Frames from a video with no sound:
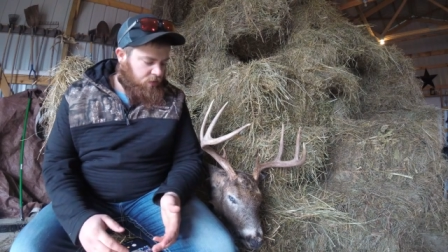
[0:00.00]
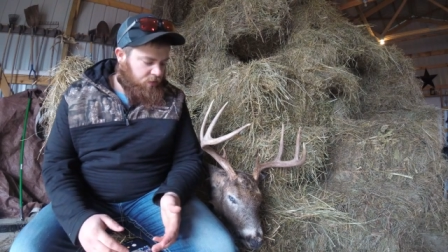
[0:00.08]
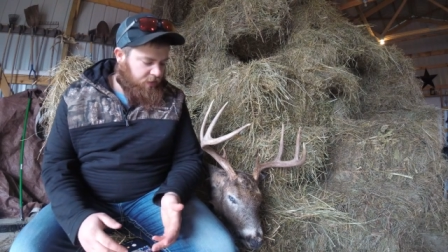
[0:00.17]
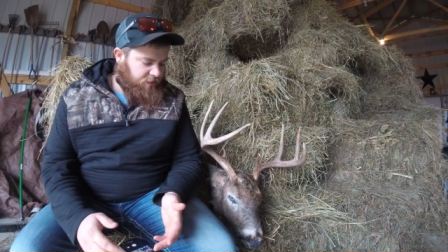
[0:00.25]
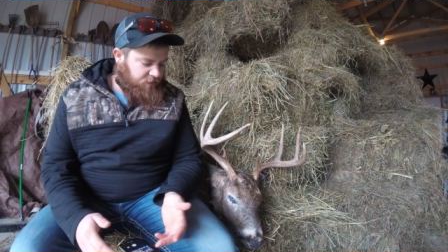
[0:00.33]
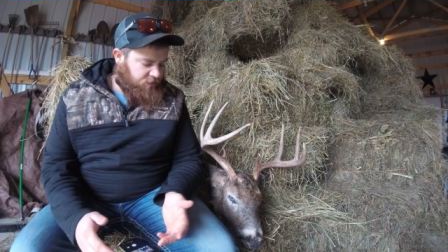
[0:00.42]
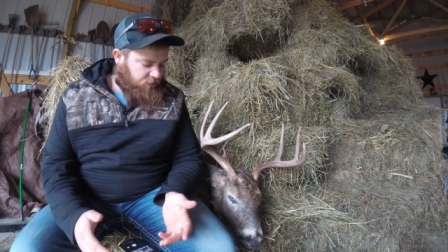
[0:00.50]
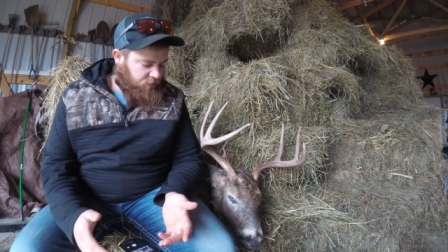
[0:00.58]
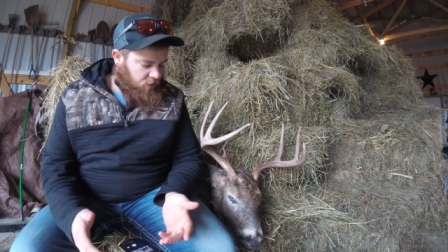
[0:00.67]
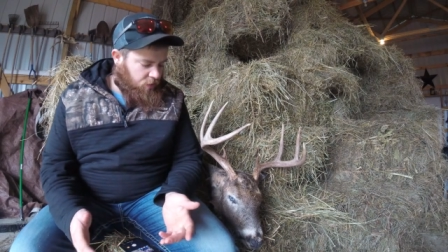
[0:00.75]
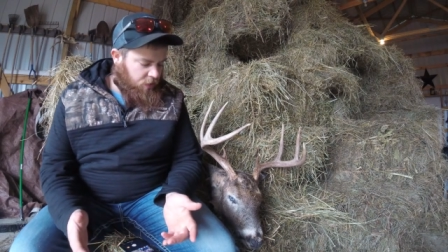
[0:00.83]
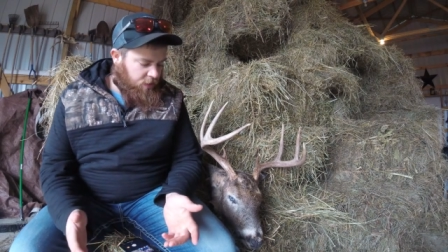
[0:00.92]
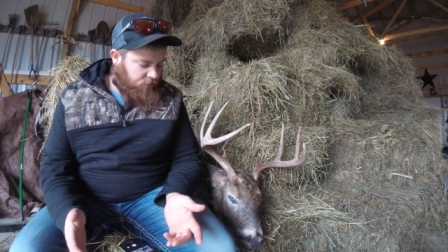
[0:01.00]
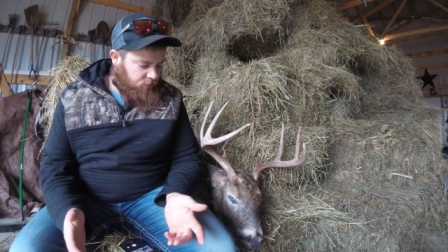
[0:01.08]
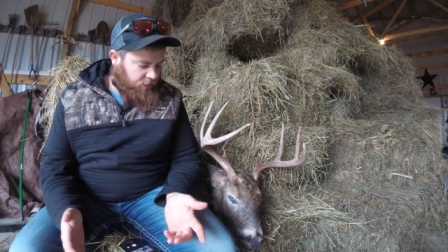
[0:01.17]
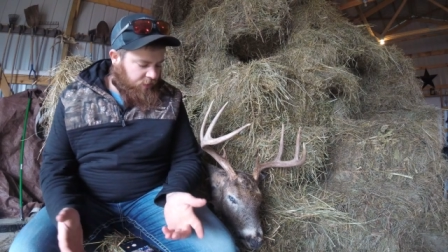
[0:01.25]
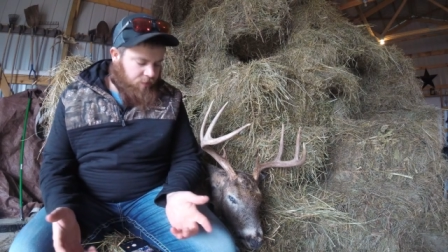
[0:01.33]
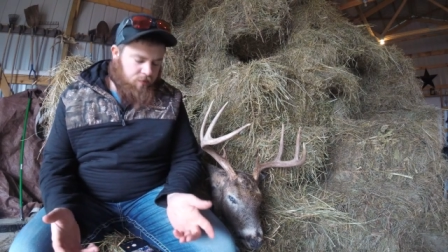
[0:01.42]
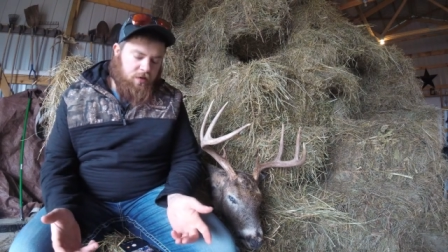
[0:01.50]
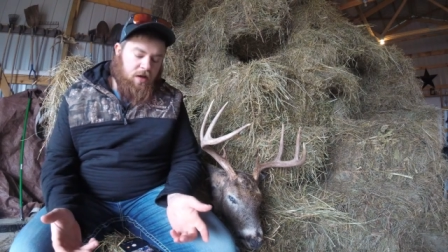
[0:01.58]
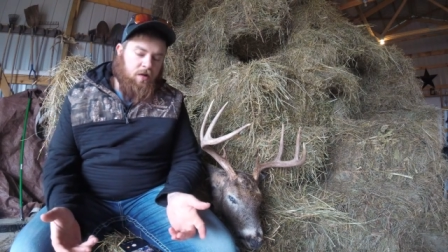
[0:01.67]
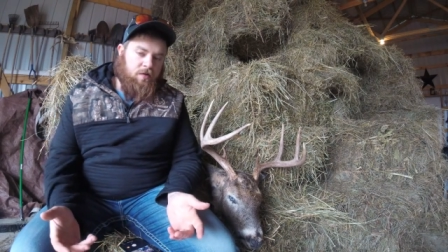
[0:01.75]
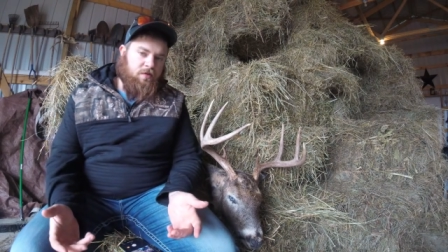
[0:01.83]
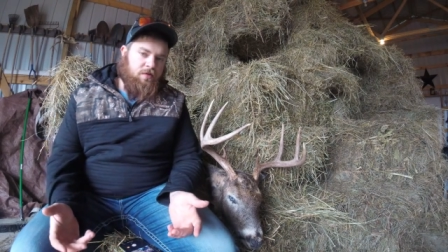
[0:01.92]
Next thing you know, after like three
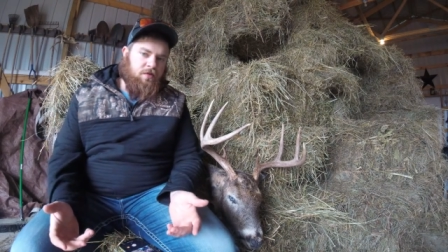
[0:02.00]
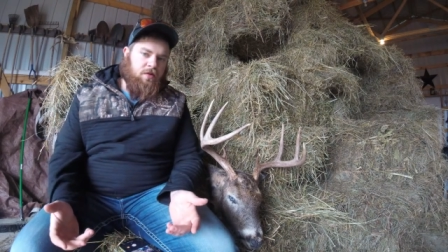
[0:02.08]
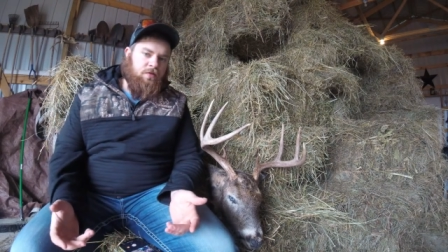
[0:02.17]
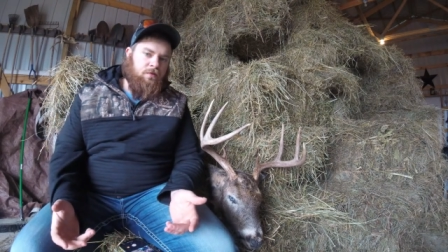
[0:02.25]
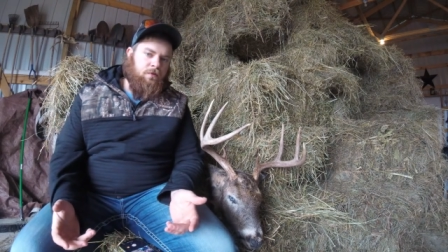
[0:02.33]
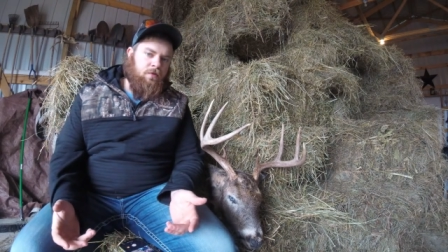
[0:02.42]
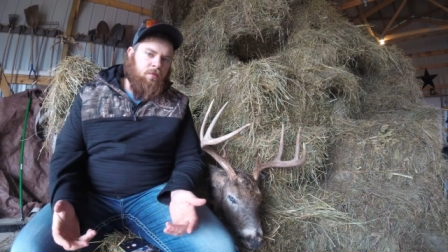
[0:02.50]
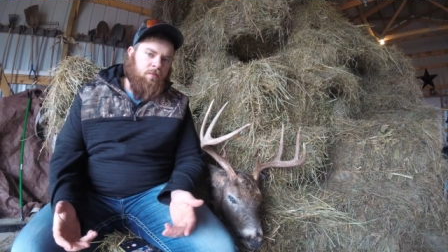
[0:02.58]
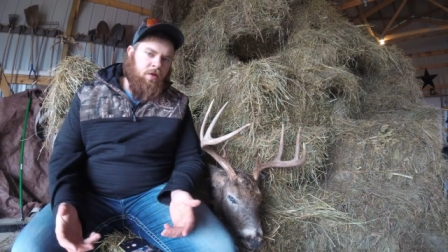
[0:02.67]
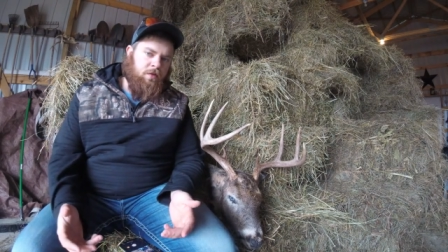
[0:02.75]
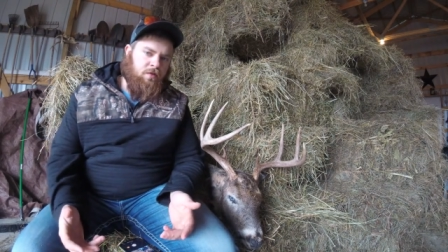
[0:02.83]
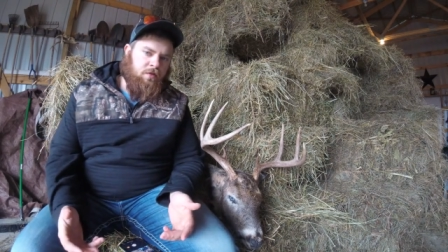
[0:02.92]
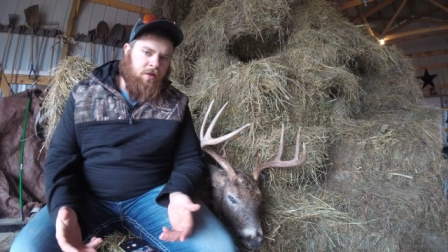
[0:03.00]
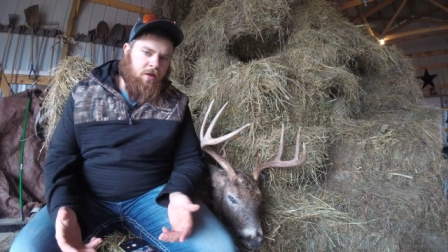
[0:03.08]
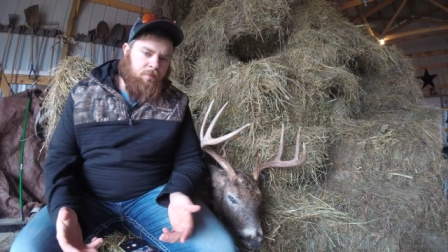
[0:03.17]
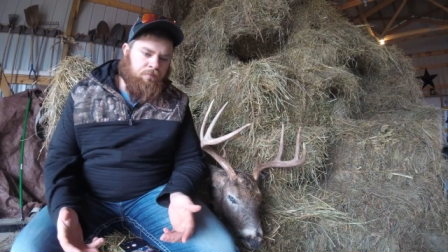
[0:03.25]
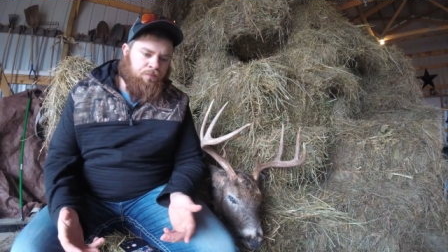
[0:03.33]
hours of searching for him, nothing yet.